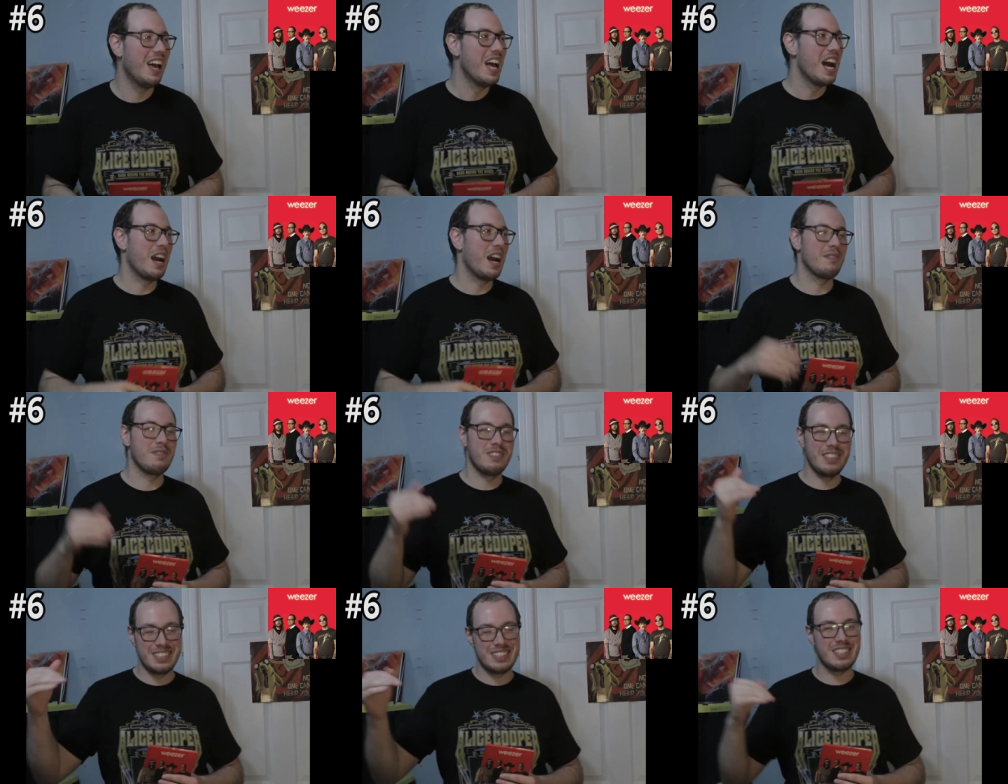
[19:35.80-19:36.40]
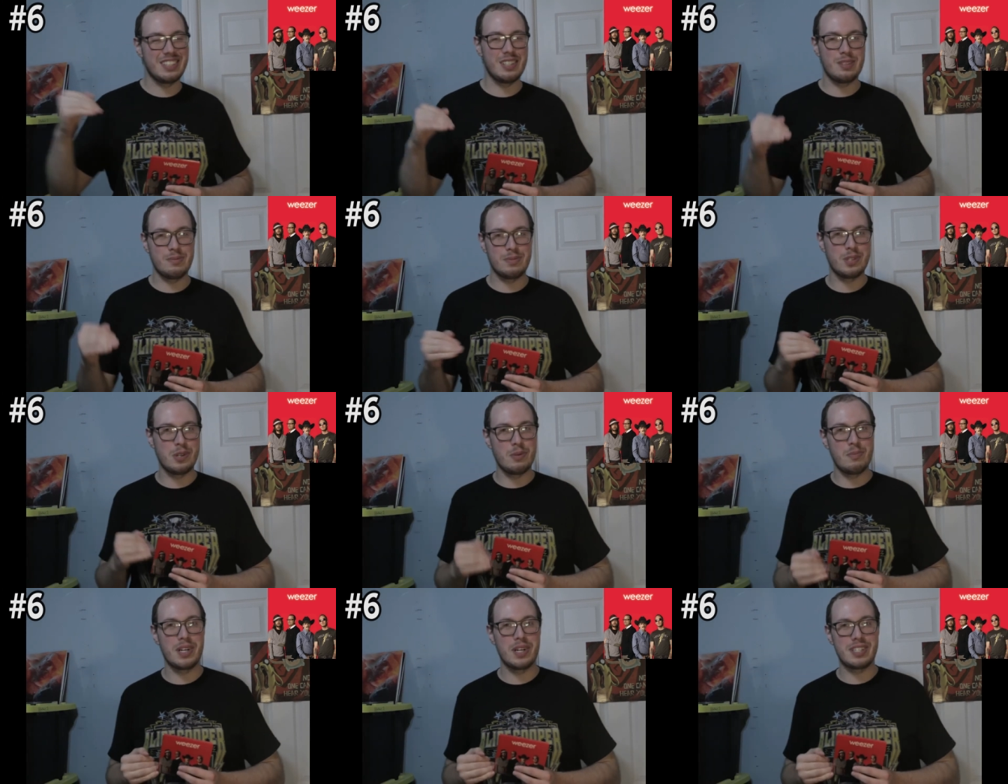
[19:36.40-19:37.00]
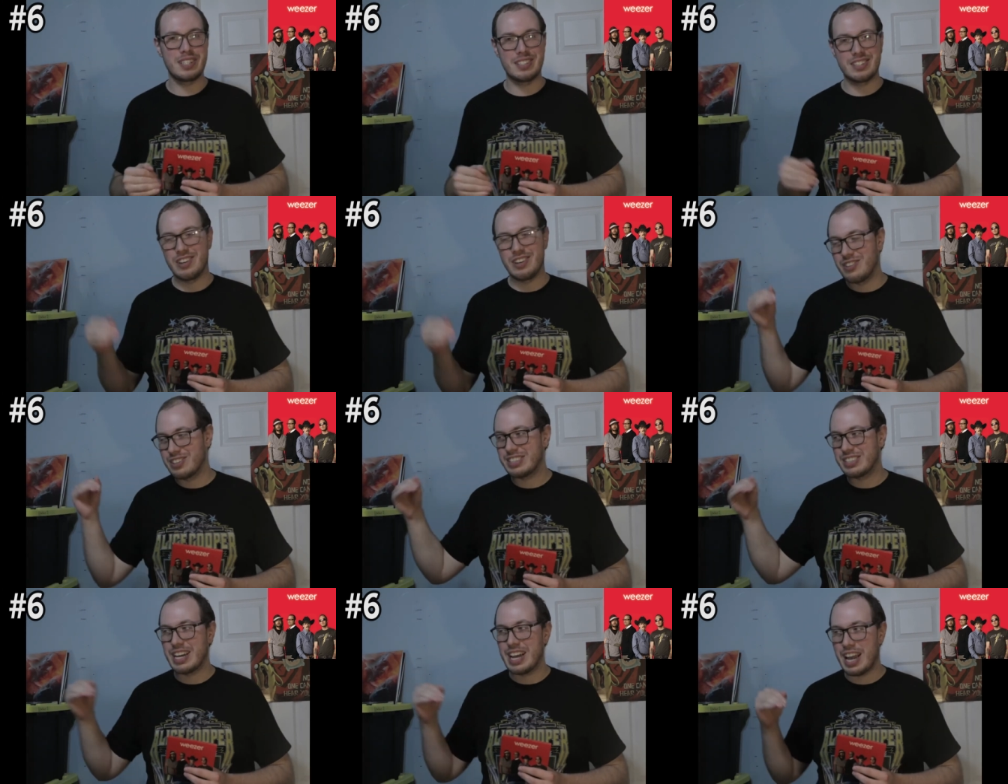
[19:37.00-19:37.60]
I've listened to them so much. As long
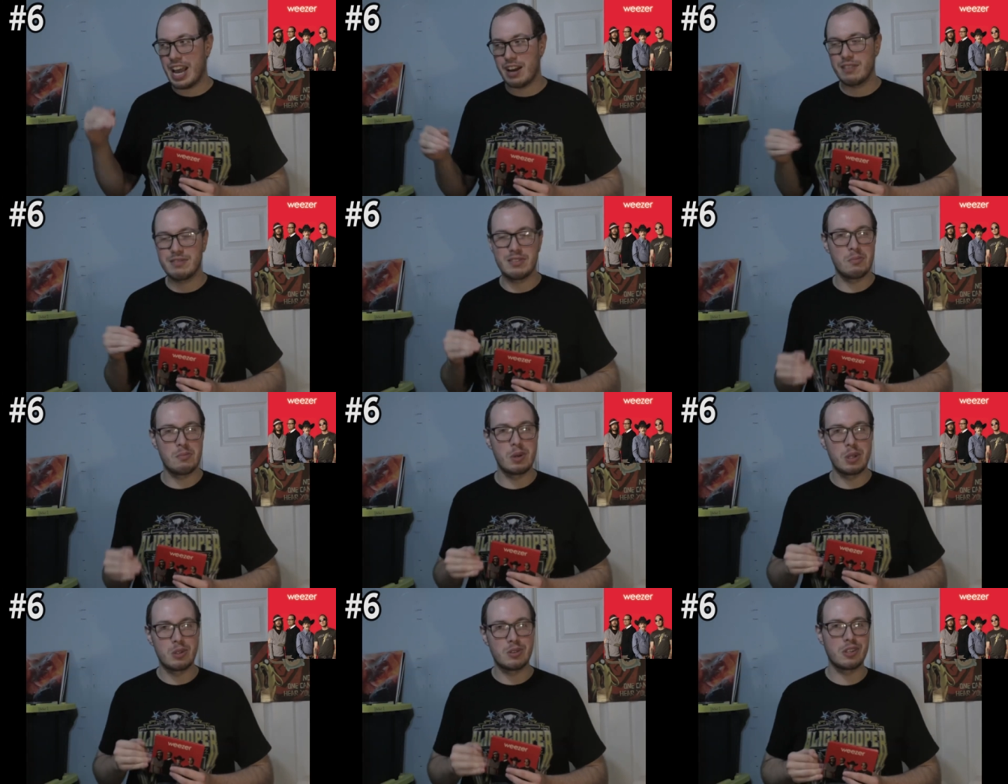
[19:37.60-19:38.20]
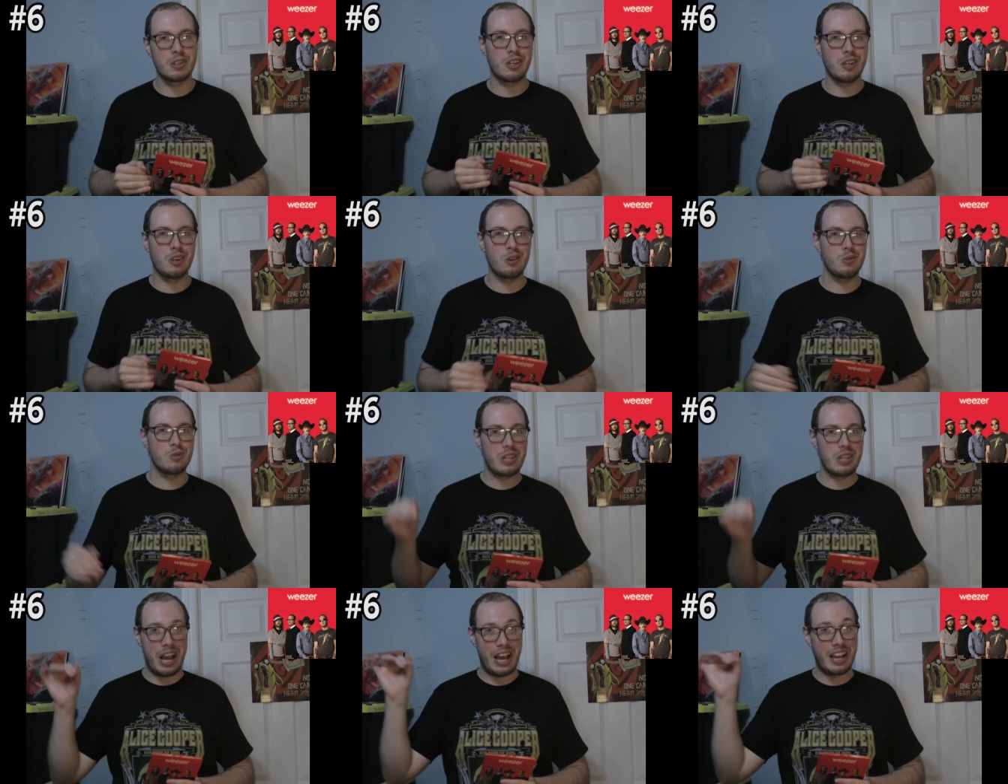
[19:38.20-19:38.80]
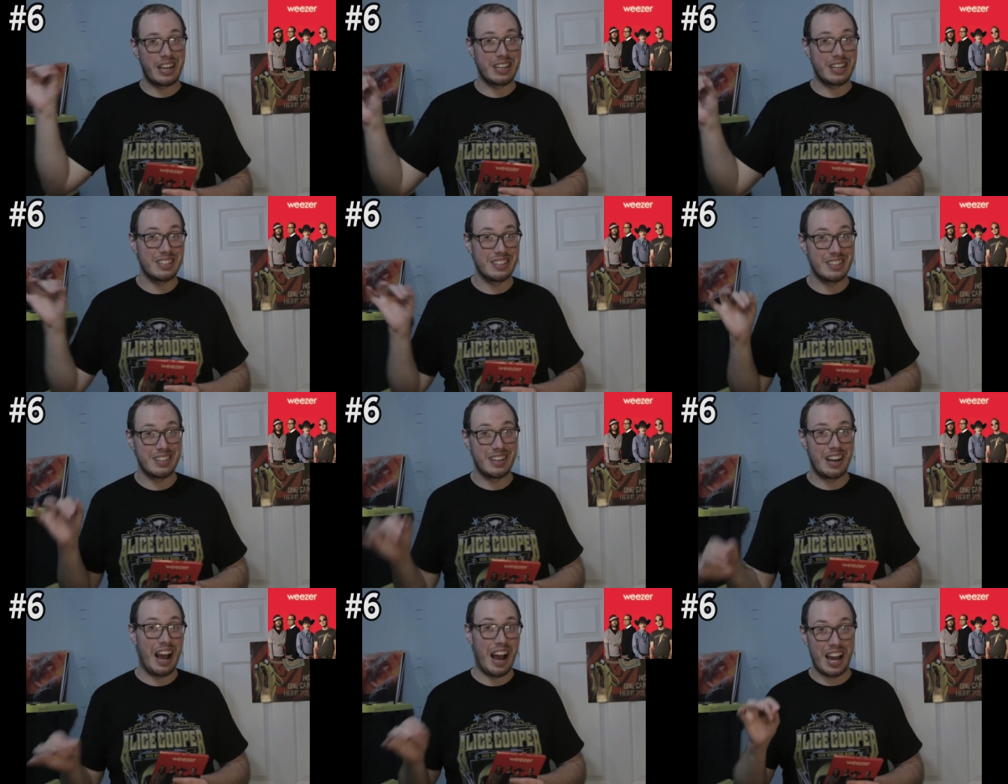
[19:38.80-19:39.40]
as I have the music cues, I
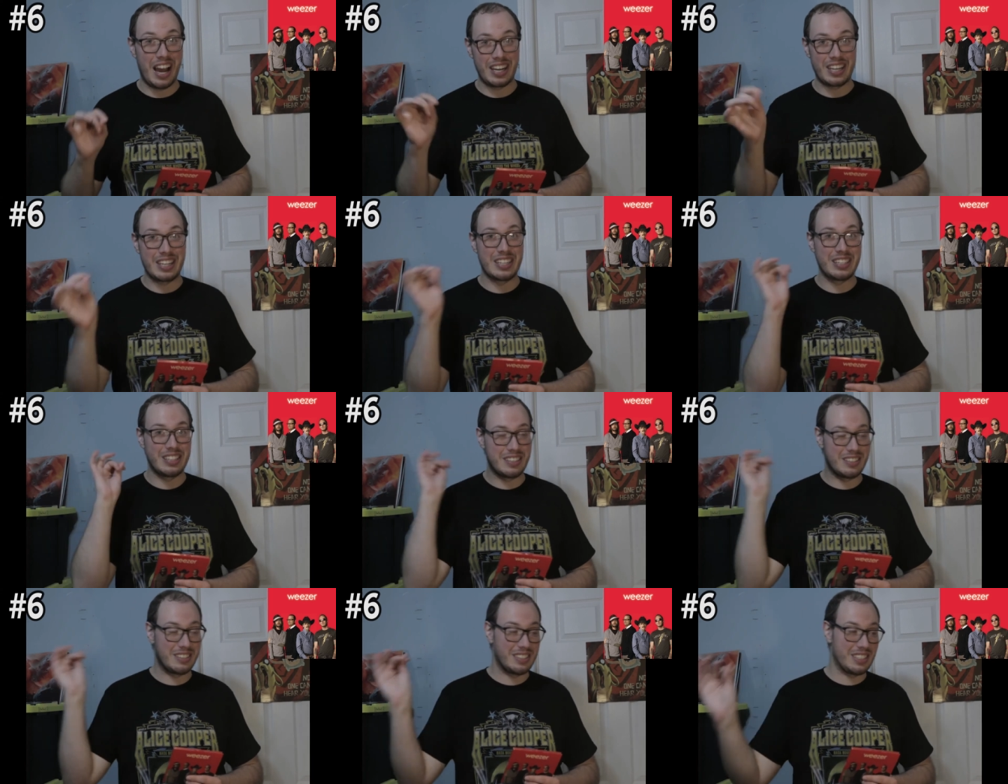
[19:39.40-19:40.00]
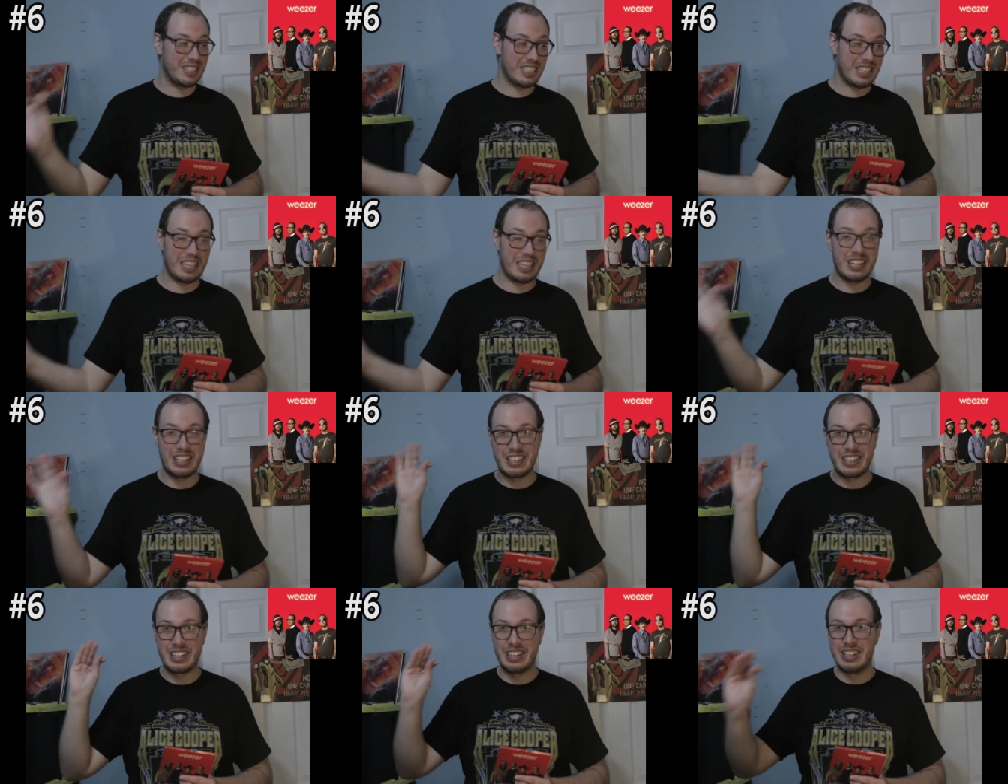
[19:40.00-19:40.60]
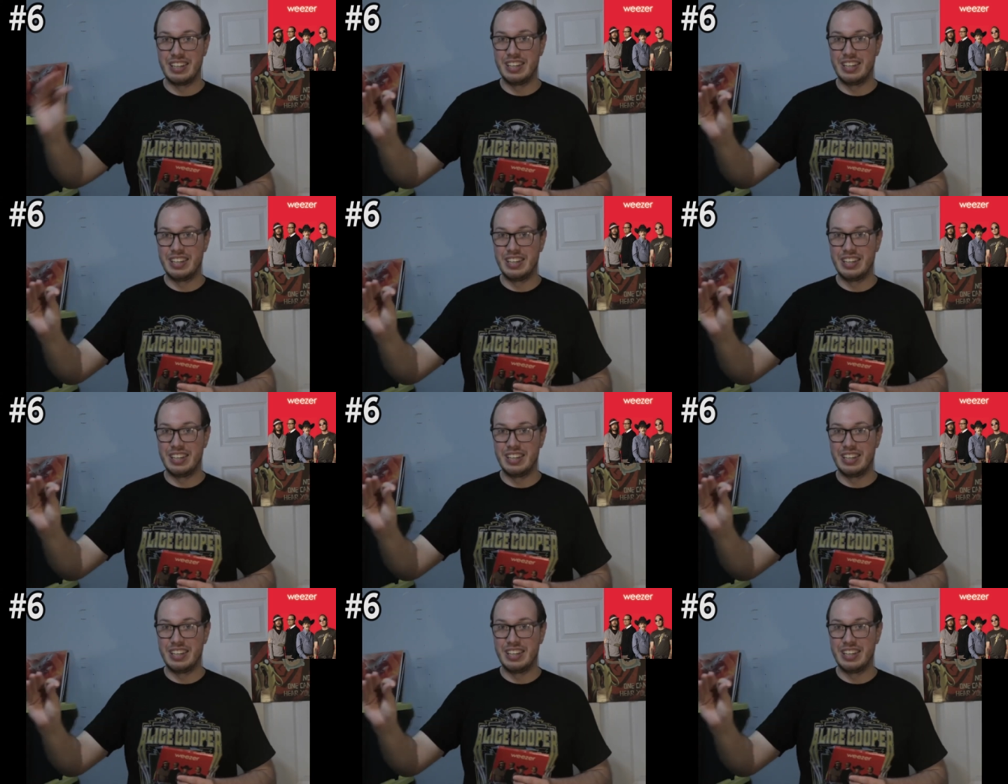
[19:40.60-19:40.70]
can I can sing